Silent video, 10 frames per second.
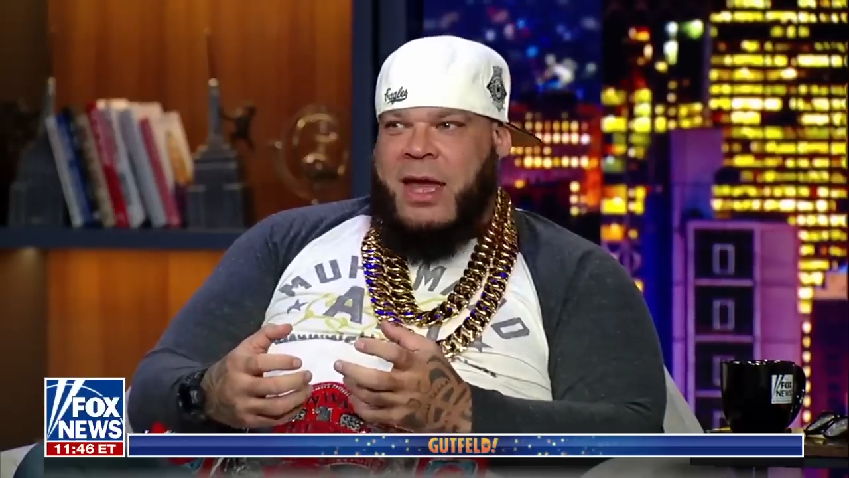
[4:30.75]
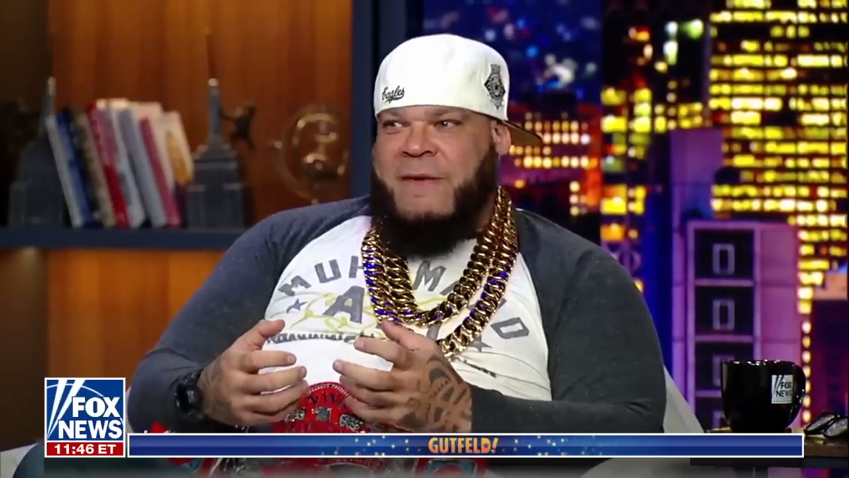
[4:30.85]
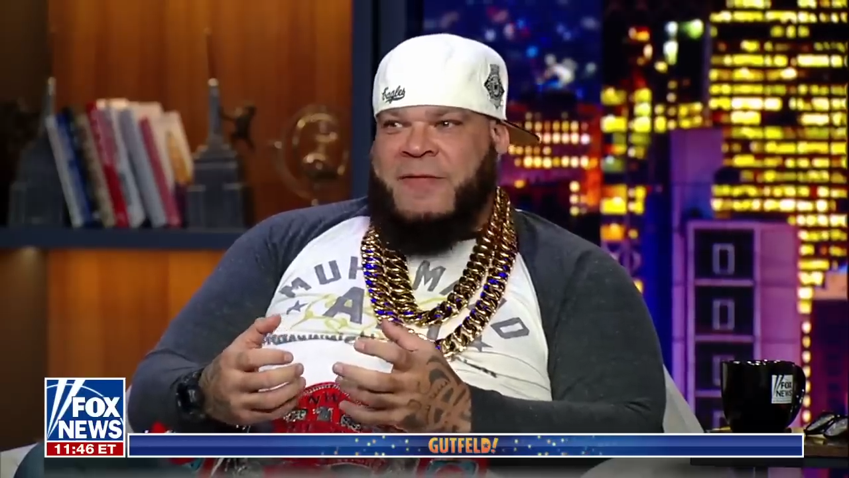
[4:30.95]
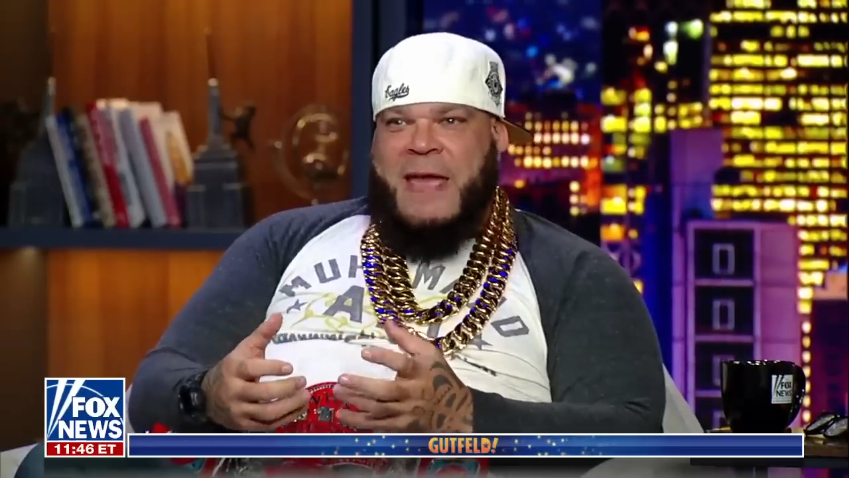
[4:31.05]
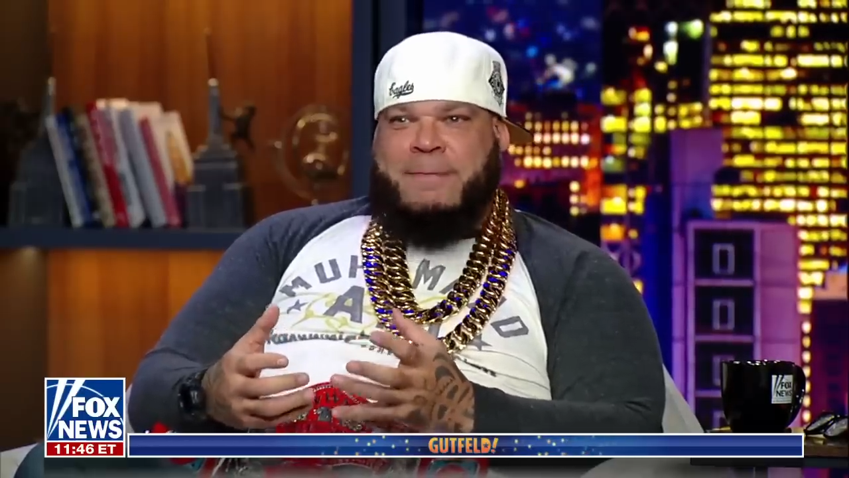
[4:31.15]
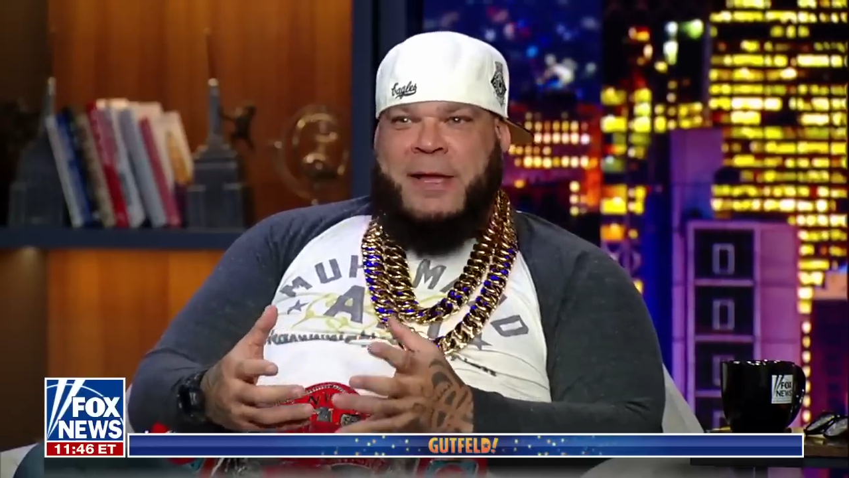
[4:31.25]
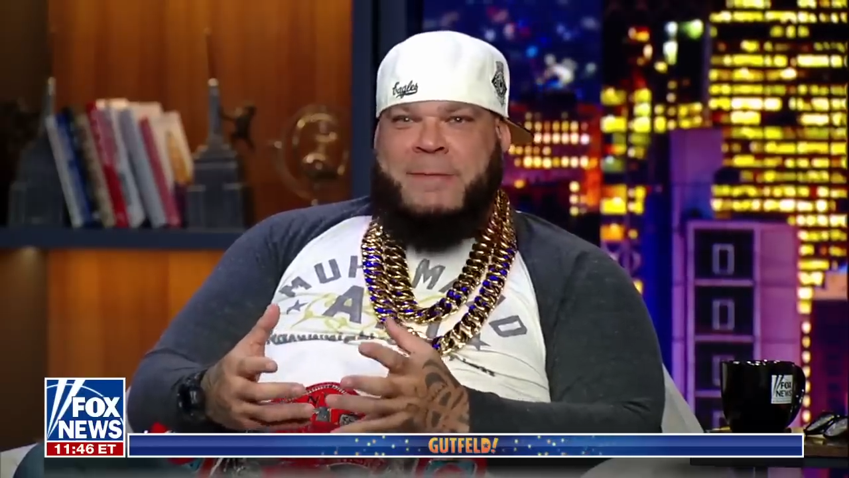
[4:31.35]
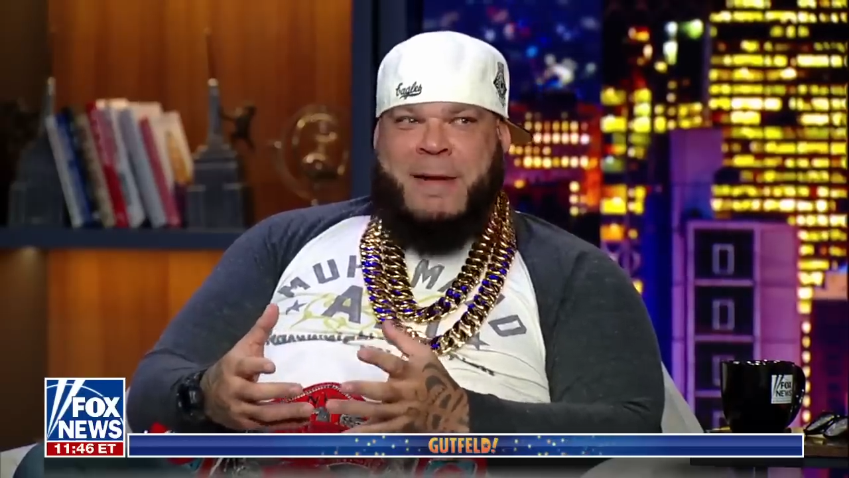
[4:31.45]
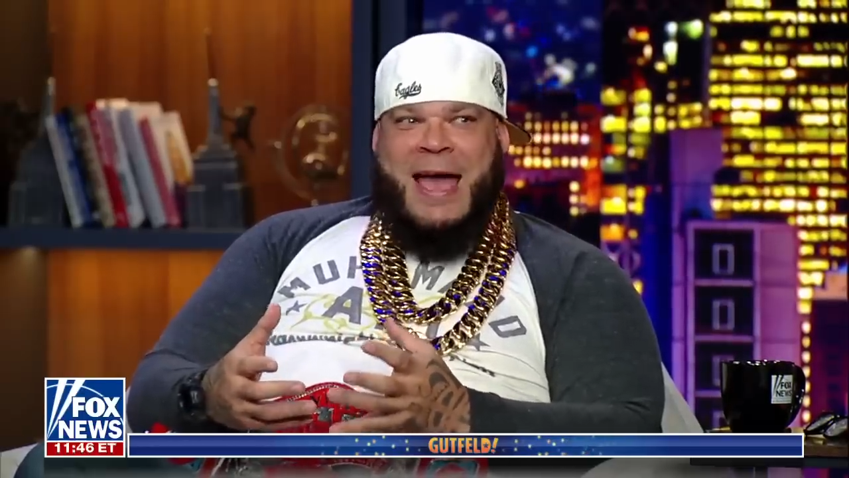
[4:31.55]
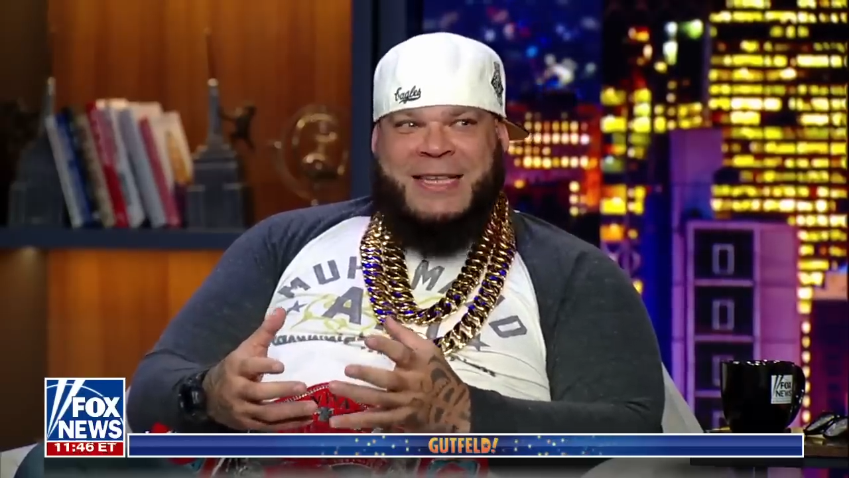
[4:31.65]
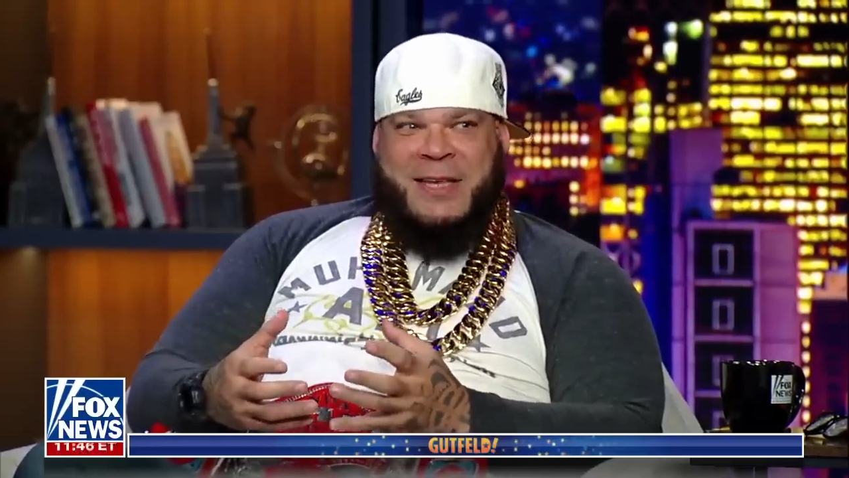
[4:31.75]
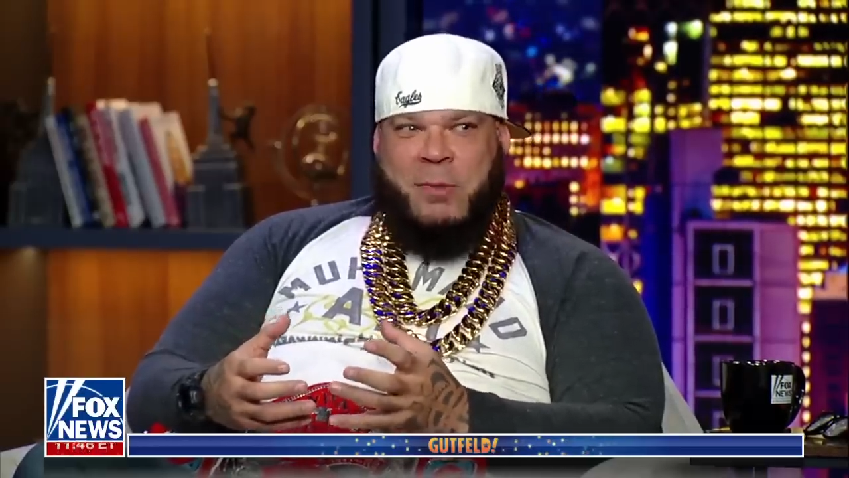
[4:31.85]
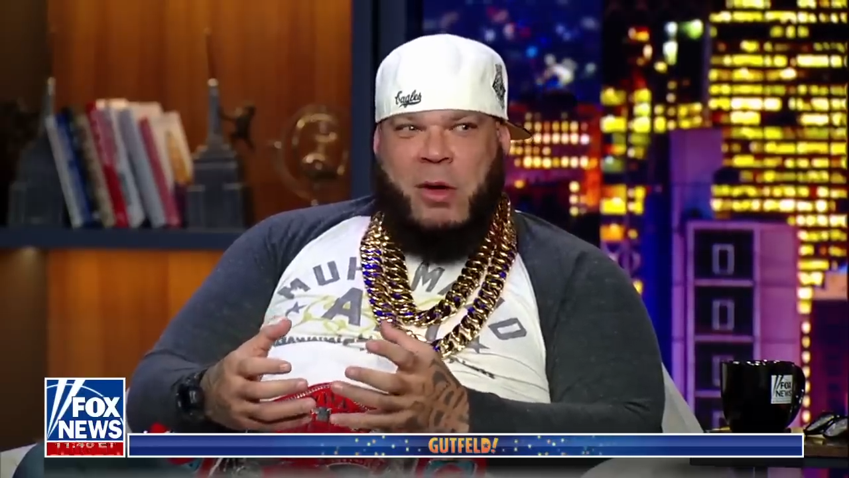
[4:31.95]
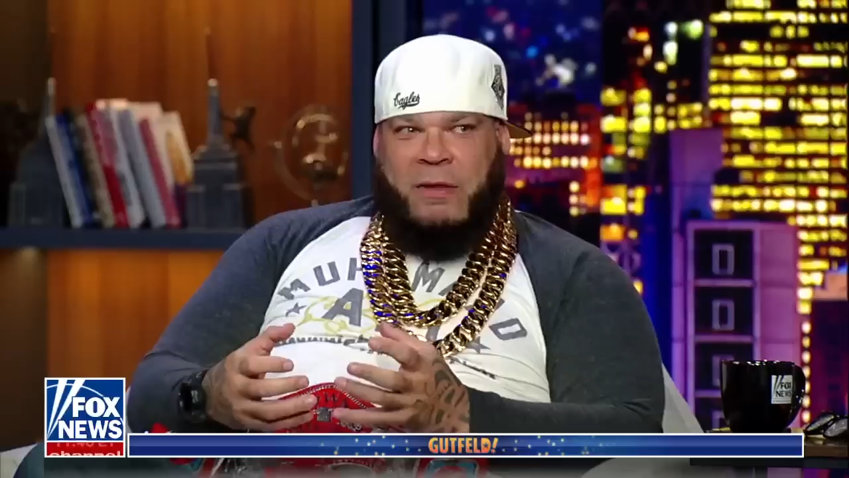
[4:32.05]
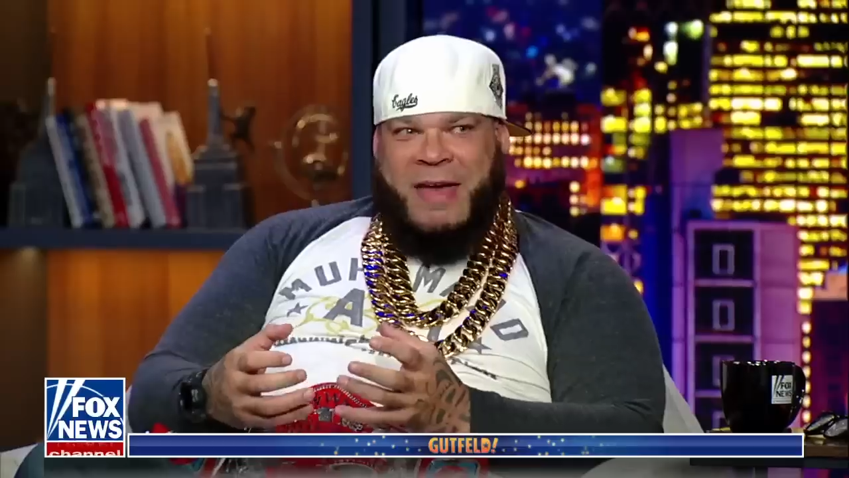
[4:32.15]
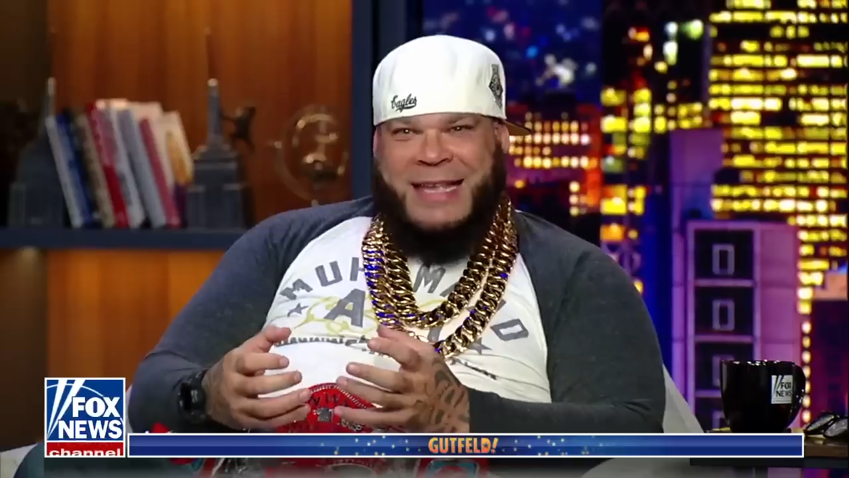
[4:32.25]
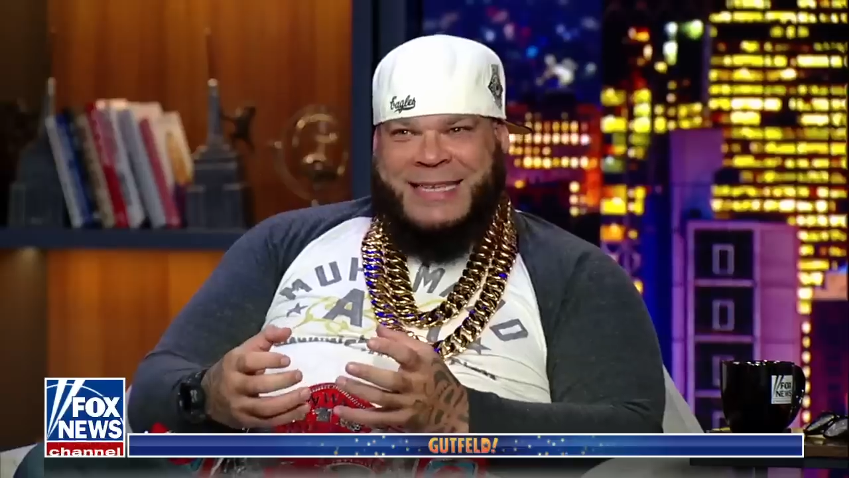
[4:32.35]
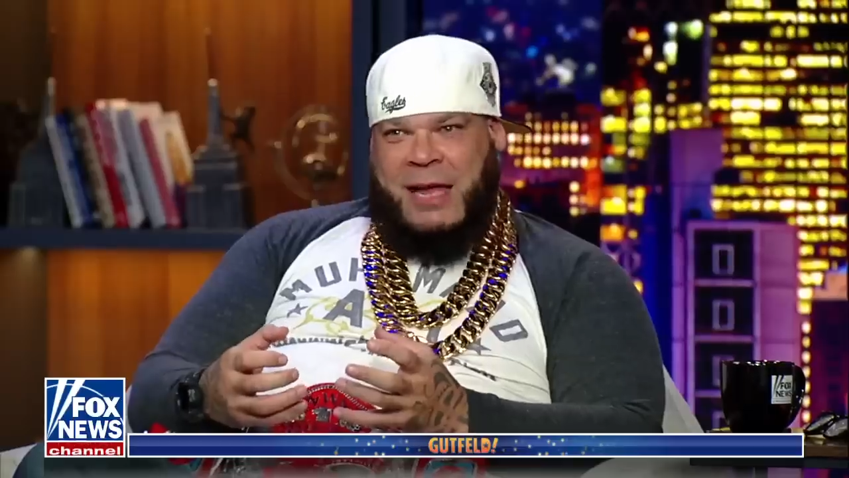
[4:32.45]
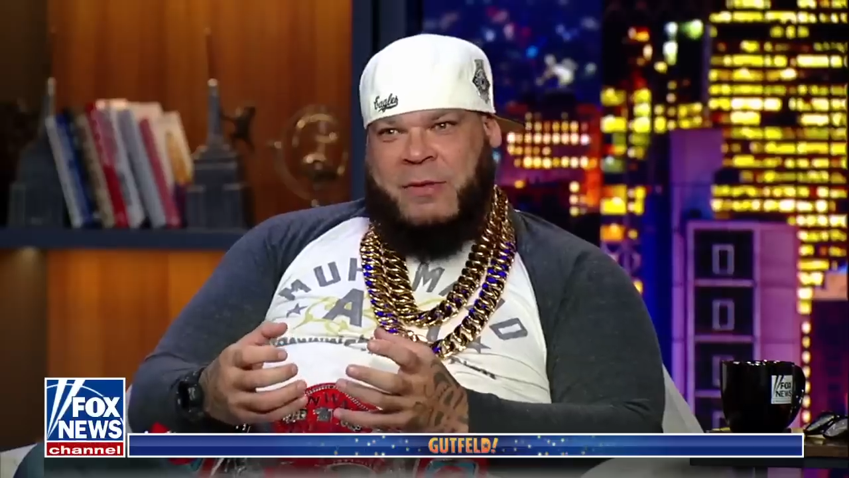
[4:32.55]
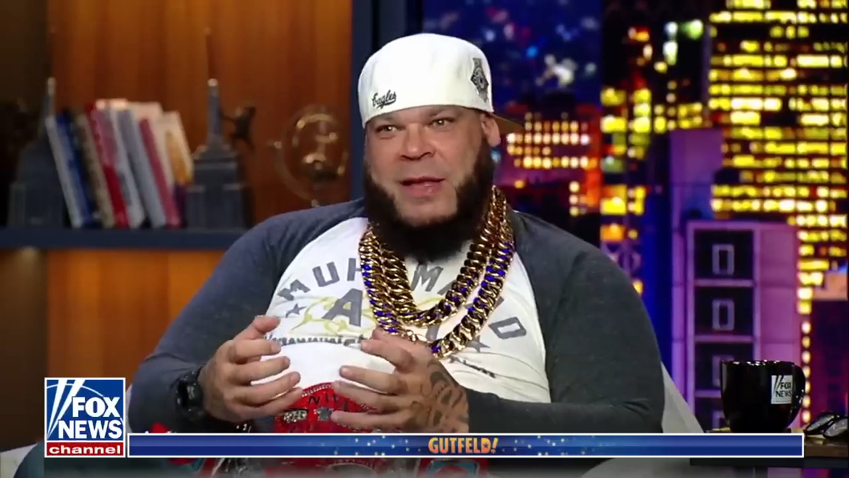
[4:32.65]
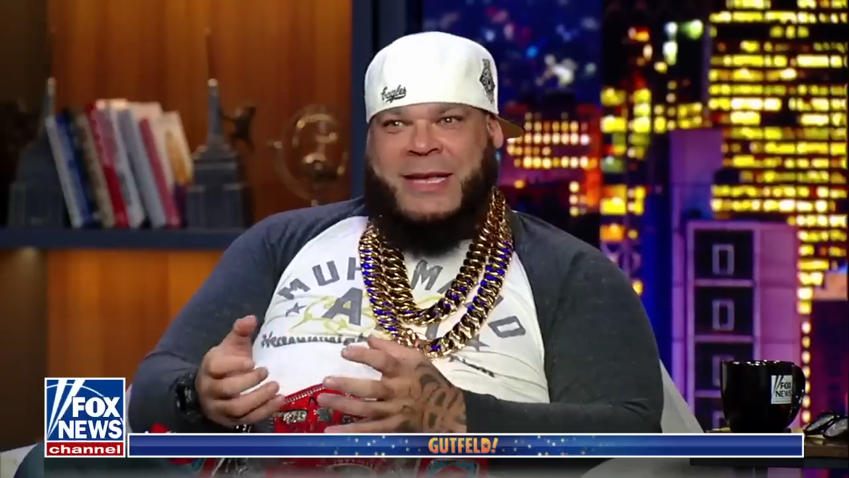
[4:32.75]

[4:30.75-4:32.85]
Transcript: if they played basketball, that's how they,